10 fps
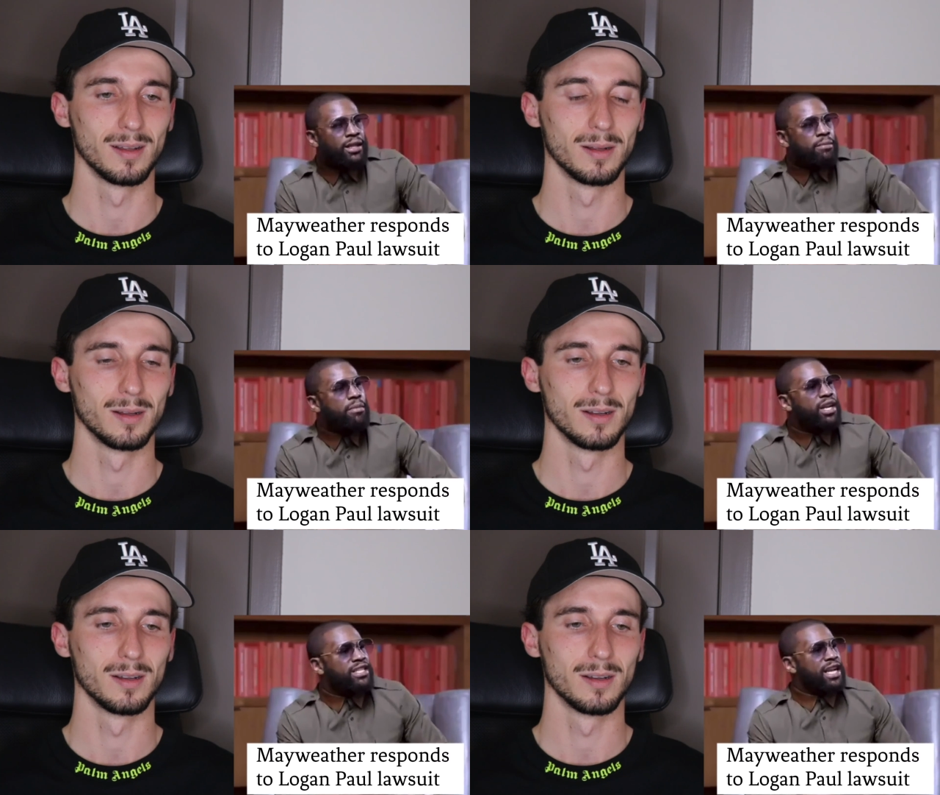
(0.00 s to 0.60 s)
Speaker 1: the
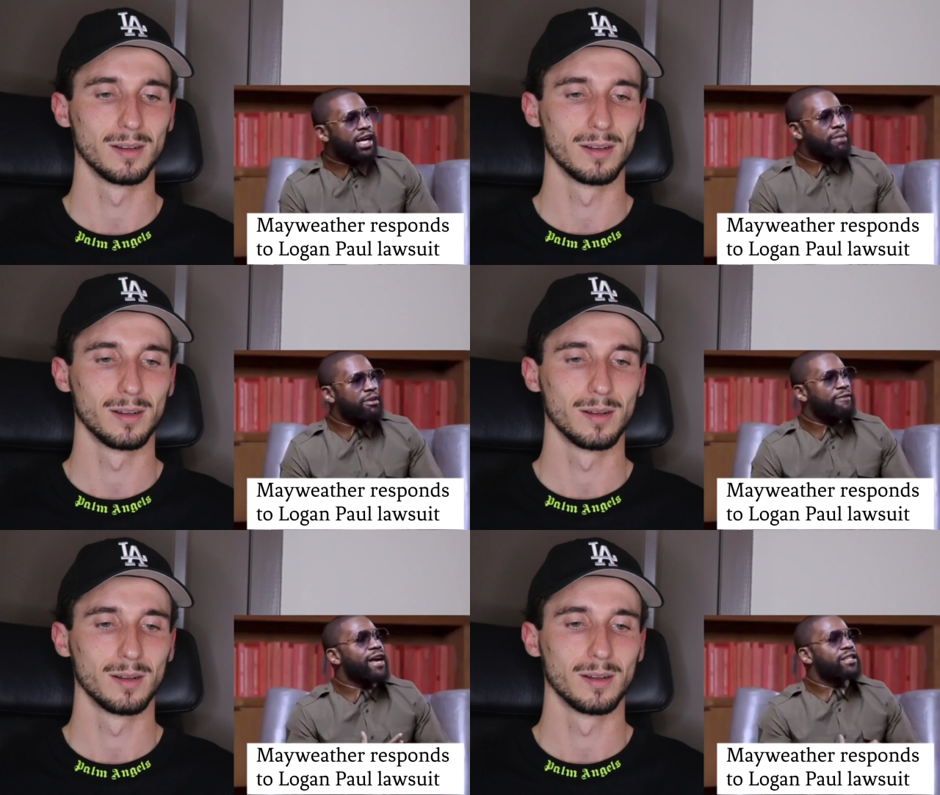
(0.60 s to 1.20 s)
money is not coming
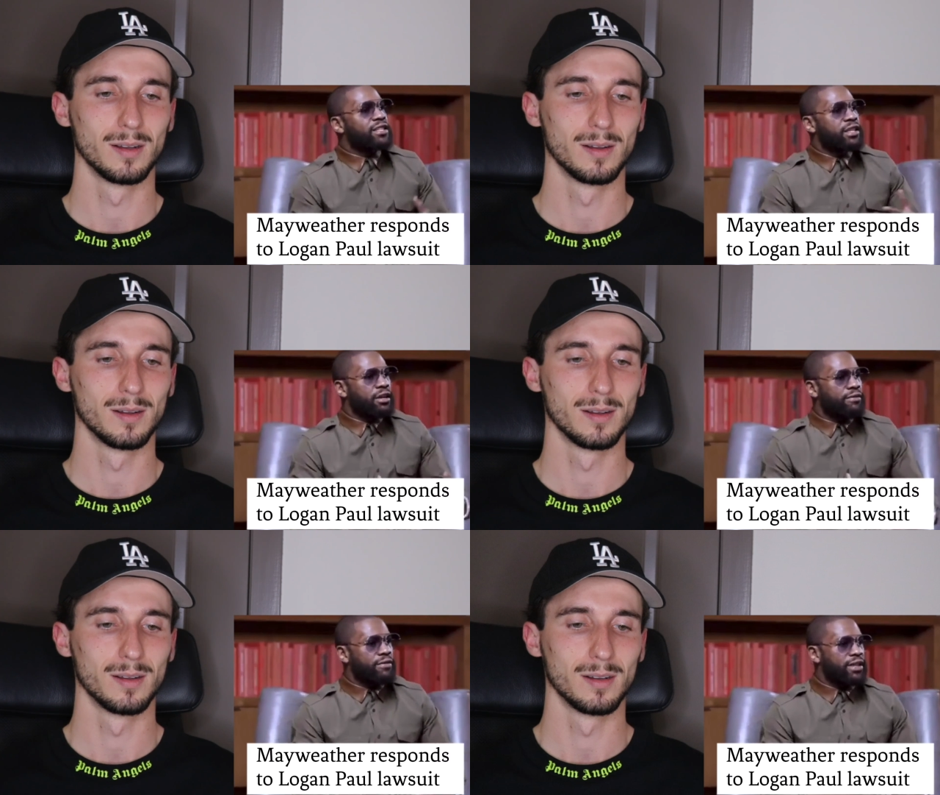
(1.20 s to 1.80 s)
fast enough.
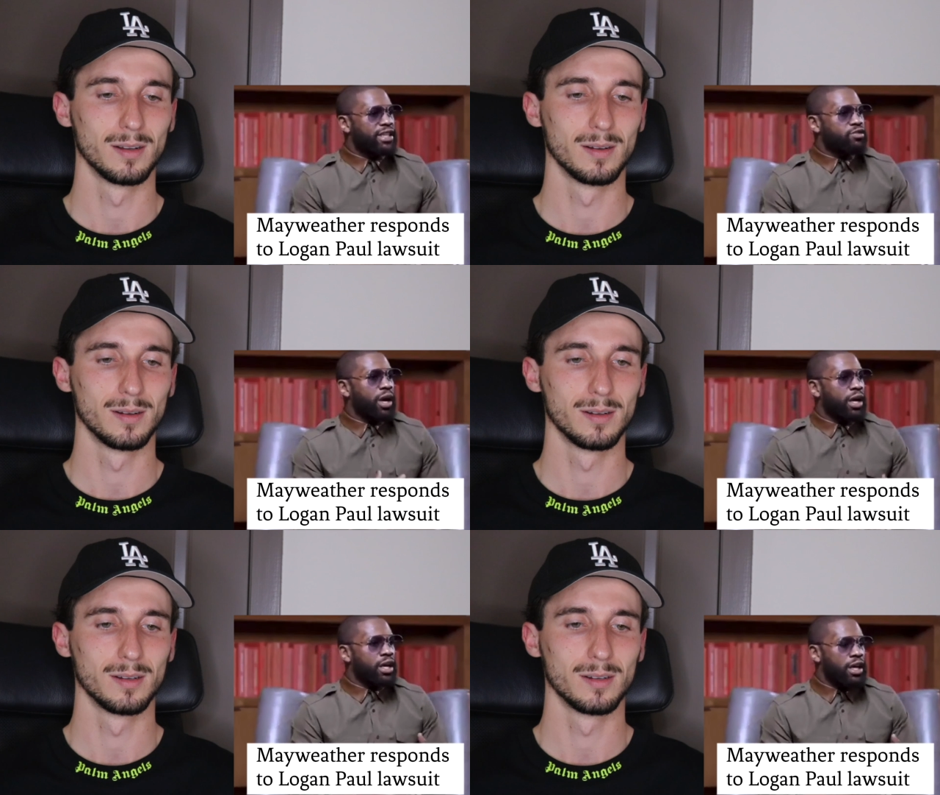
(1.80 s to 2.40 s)
That's
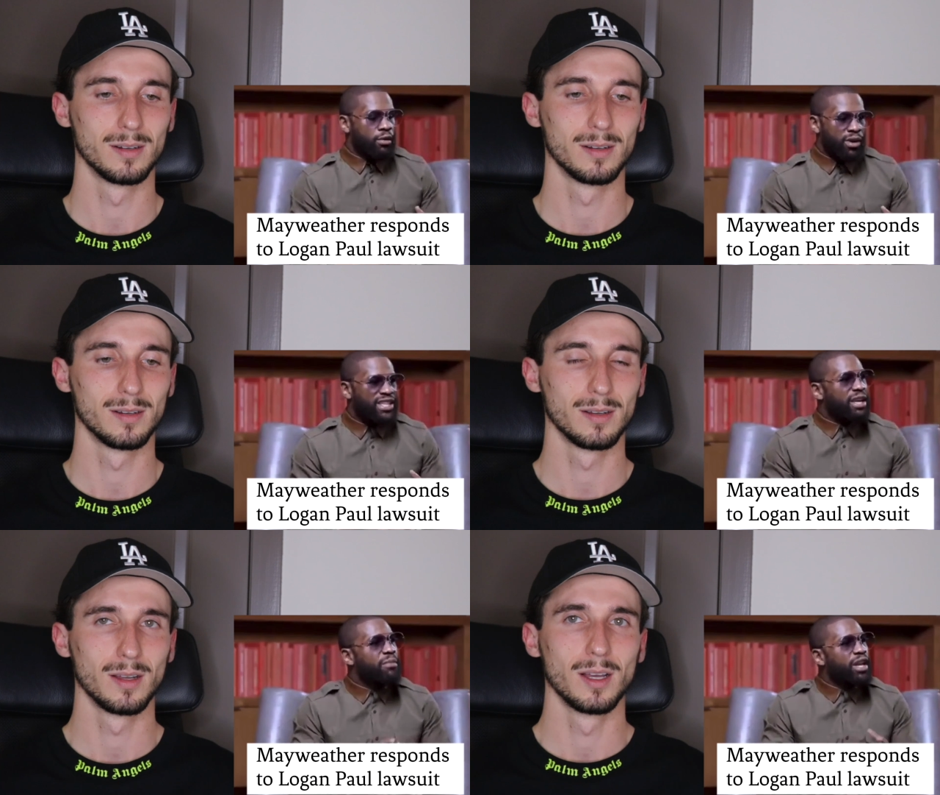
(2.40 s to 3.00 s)
why when they
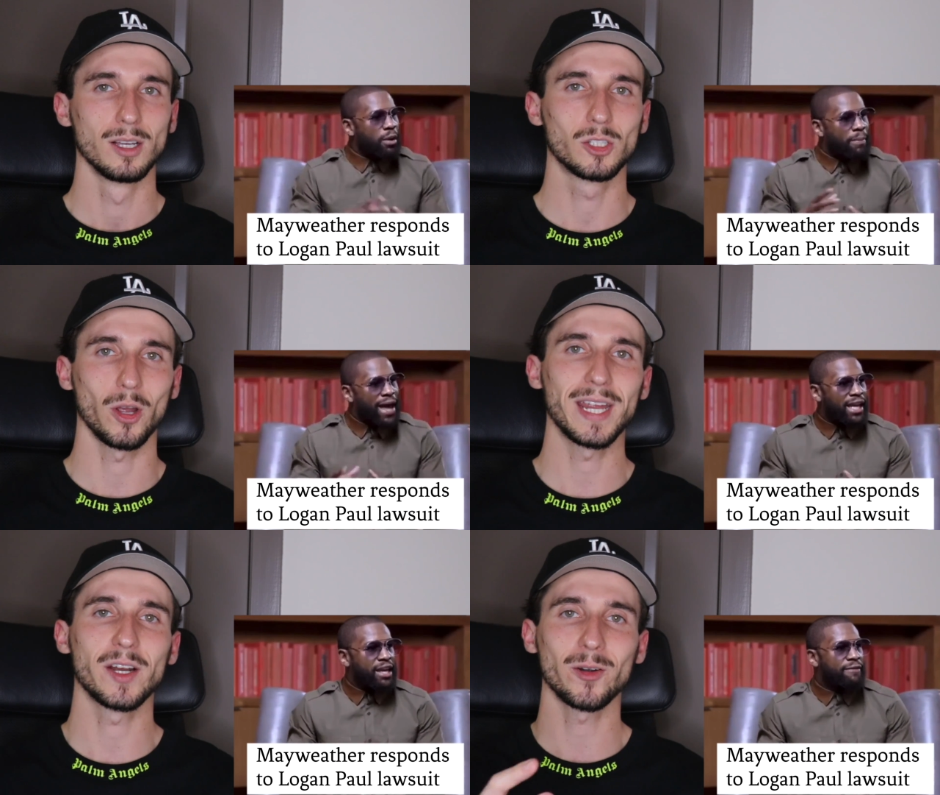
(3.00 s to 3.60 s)
say money on the back, so
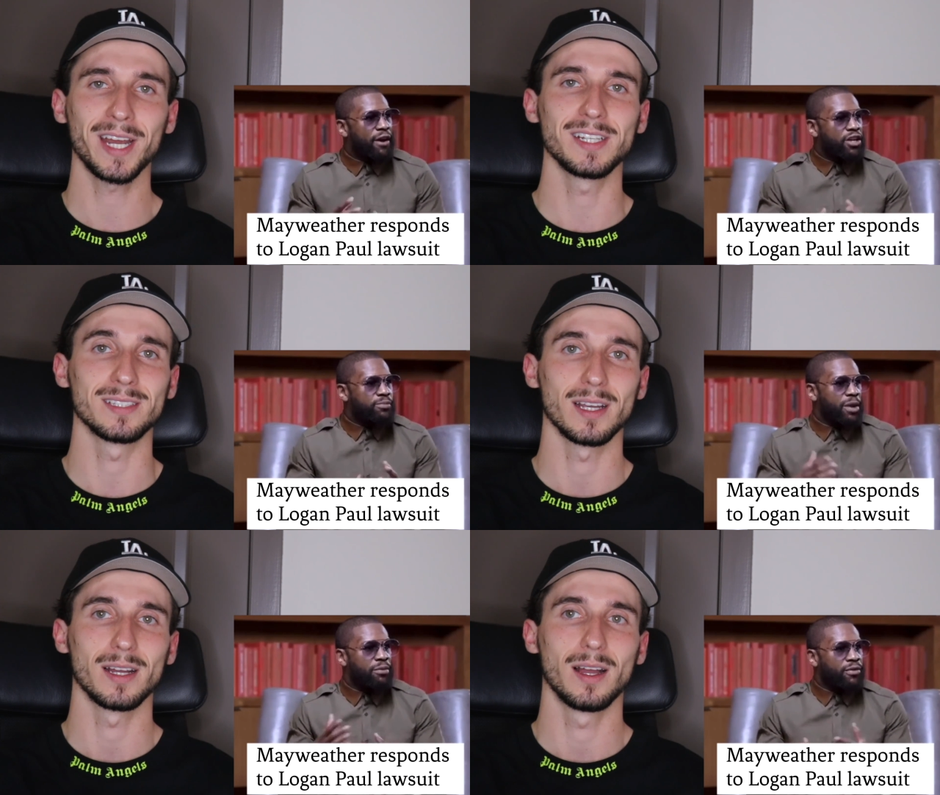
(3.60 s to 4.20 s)
he agrees
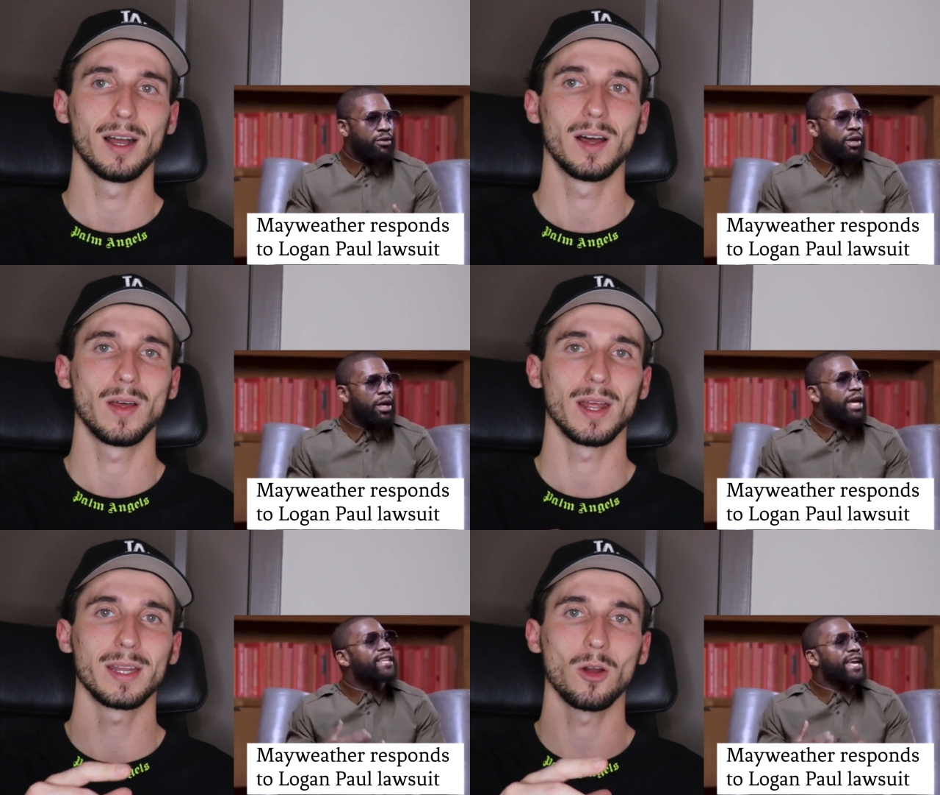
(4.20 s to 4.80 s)

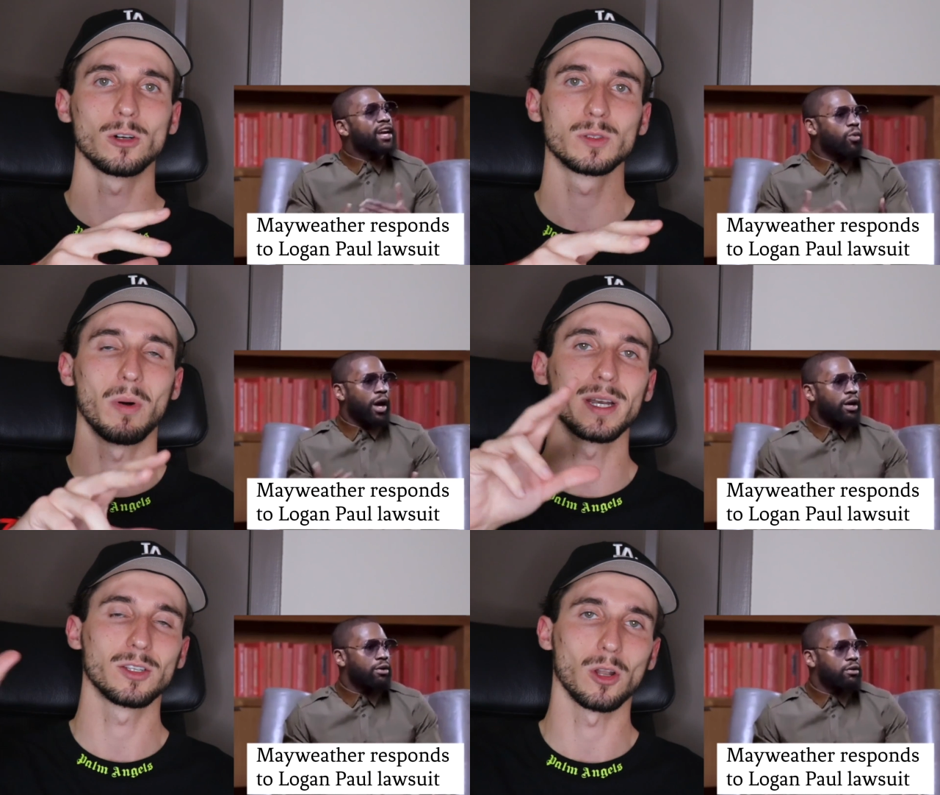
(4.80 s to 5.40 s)
that he owns
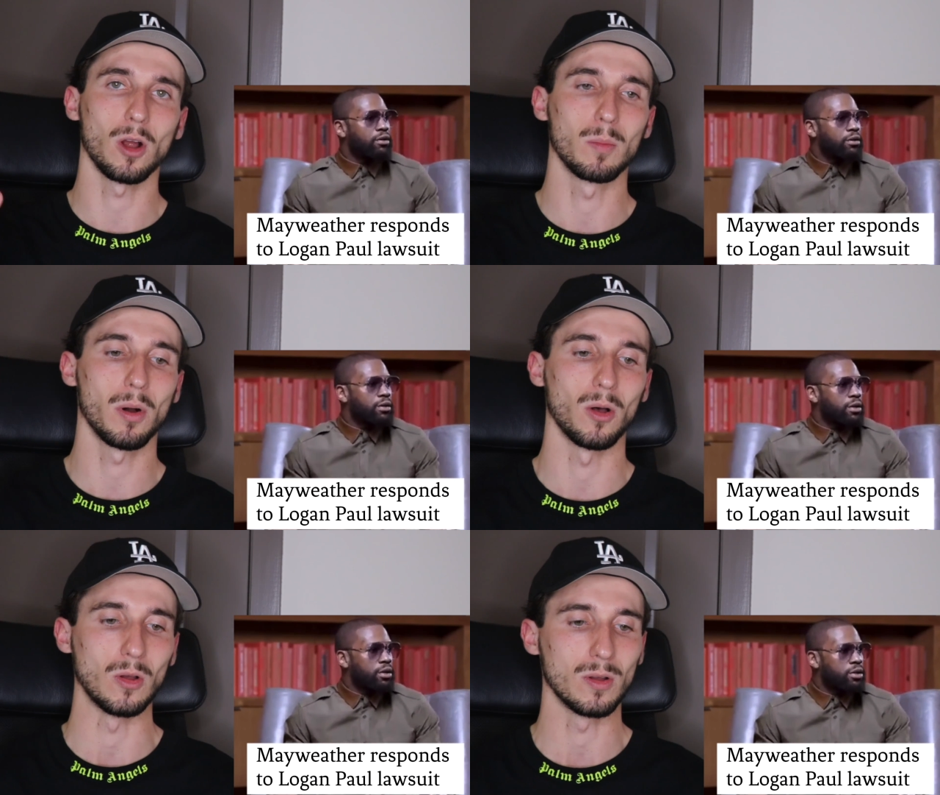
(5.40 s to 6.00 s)
Speaker 2: money to Logan
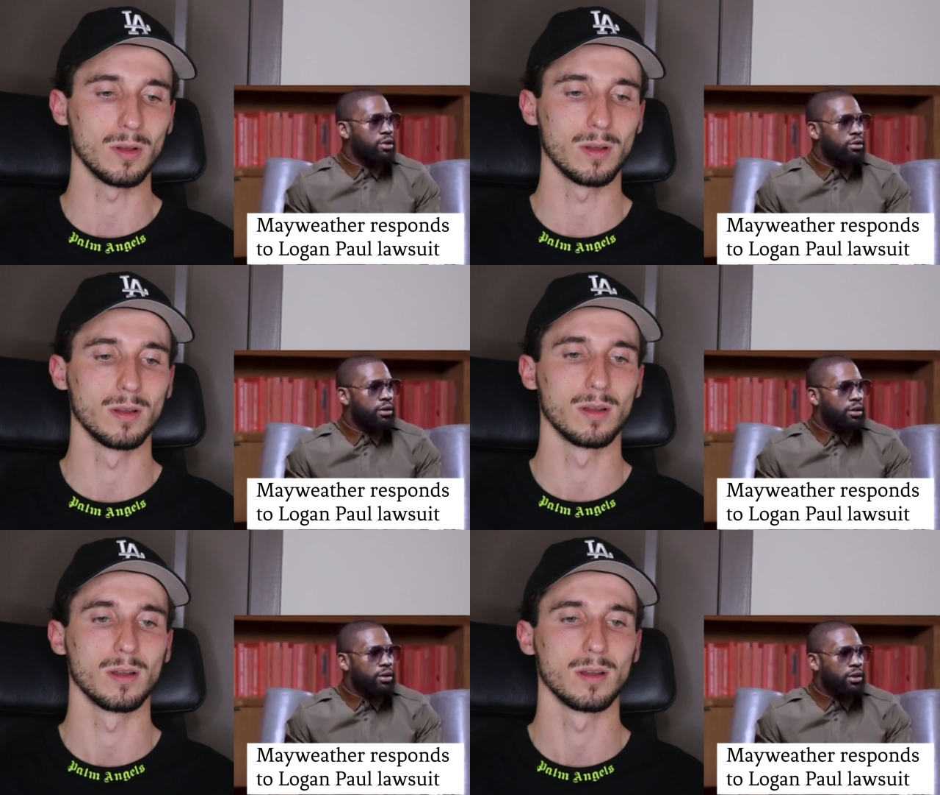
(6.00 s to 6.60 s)
Paul. You know,
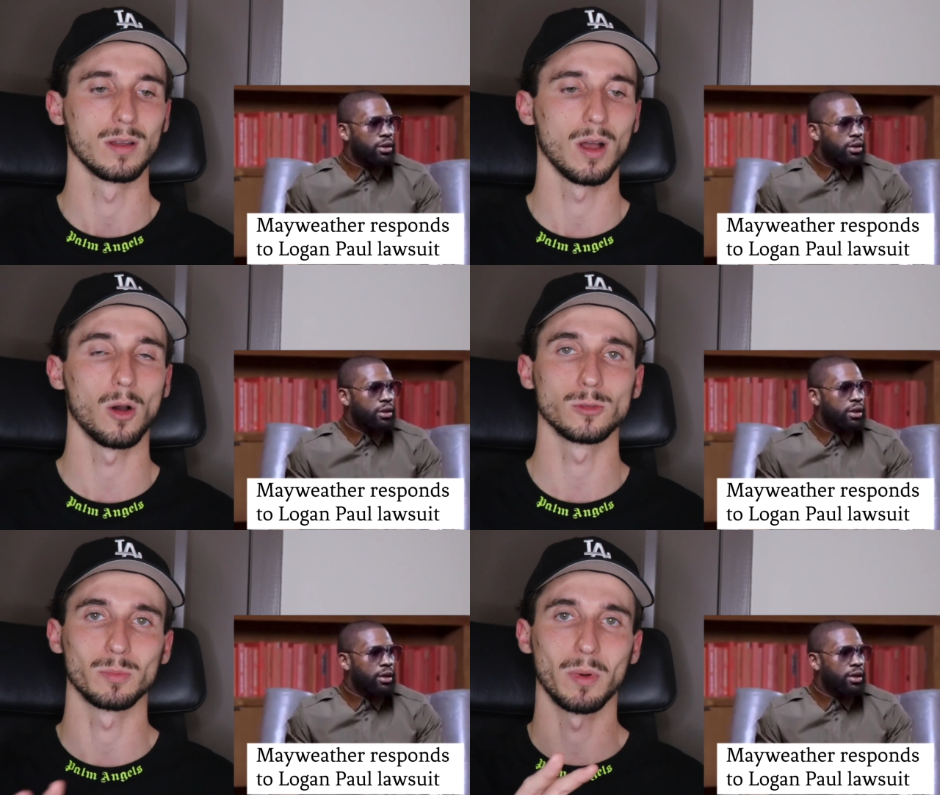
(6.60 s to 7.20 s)
owes